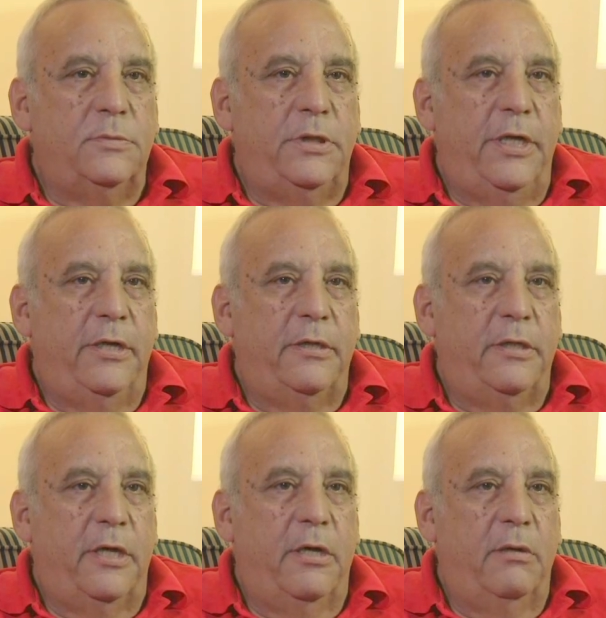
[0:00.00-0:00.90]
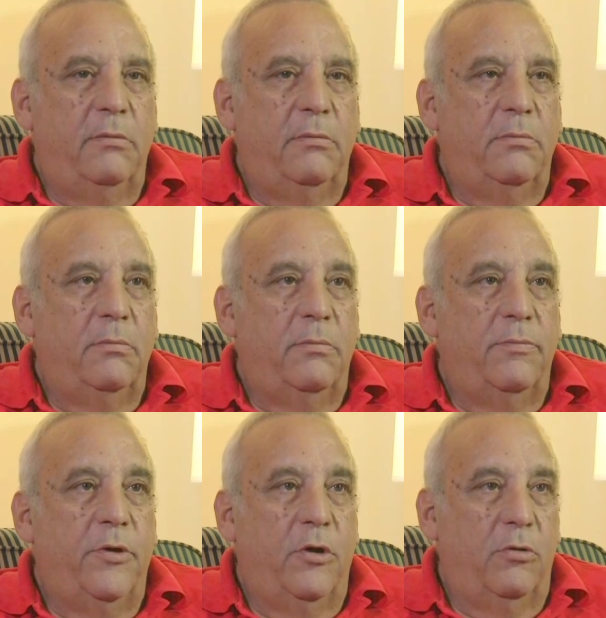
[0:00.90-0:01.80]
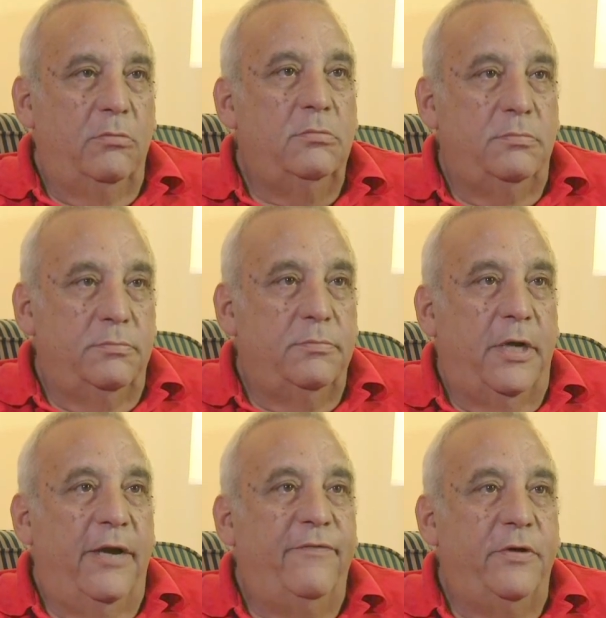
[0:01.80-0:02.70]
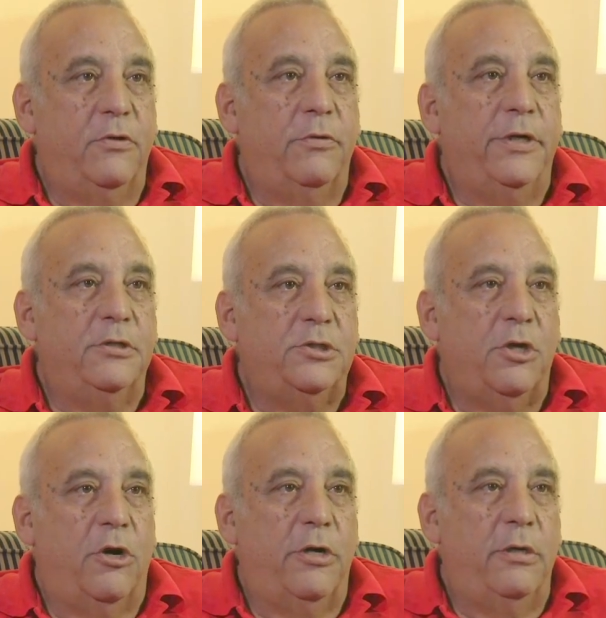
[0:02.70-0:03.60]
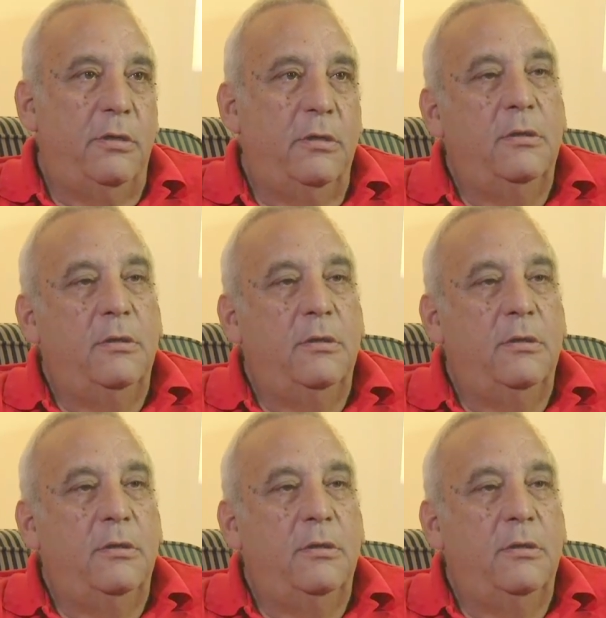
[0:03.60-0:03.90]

get their own life and career started.